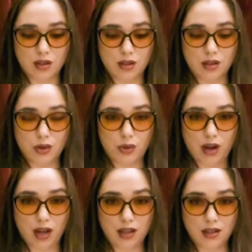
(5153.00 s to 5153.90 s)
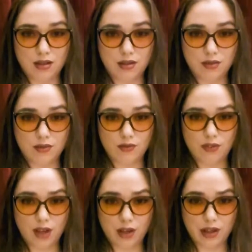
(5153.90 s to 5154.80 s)
Quiet,
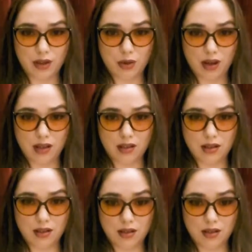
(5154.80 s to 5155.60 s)
very quiet.